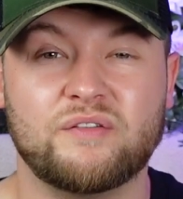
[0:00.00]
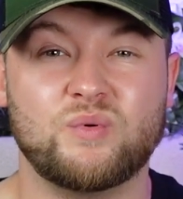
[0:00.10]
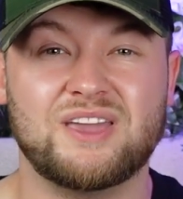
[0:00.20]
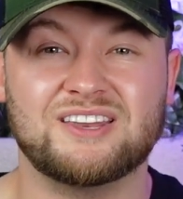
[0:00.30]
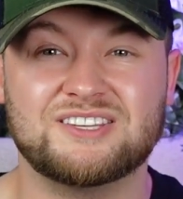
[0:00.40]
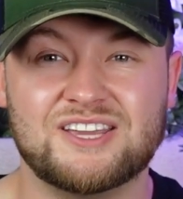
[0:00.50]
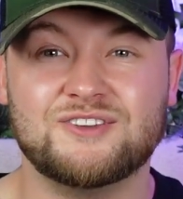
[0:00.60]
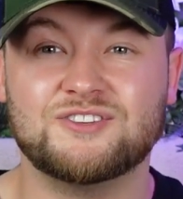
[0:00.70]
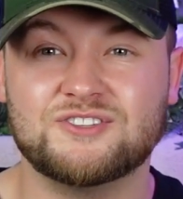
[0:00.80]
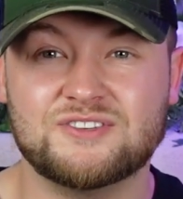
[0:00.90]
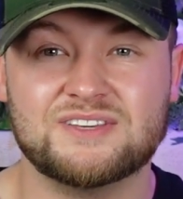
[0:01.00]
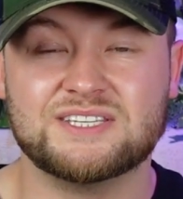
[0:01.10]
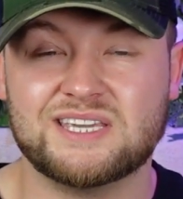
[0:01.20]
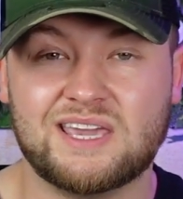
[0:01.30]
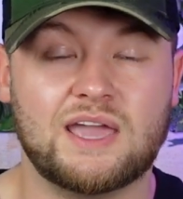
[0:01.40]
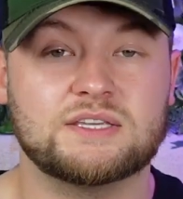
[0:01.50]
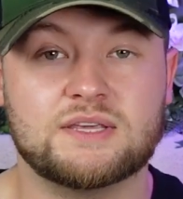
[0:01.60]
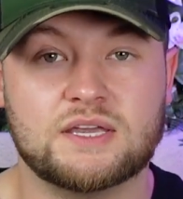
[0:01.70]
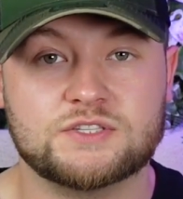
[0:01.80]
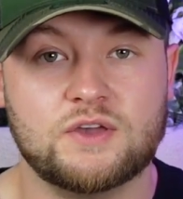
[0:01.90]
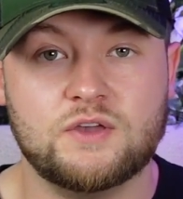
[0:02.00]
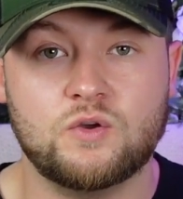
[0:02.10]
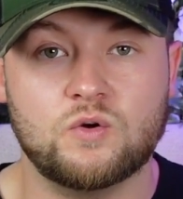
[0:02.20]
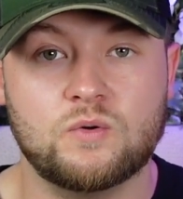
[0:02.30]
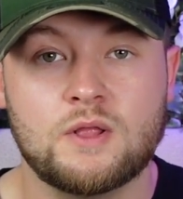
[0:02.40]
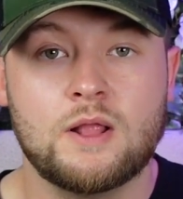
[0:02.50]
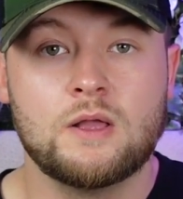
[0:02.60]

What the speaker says: if we continue to do this and get into that cycle,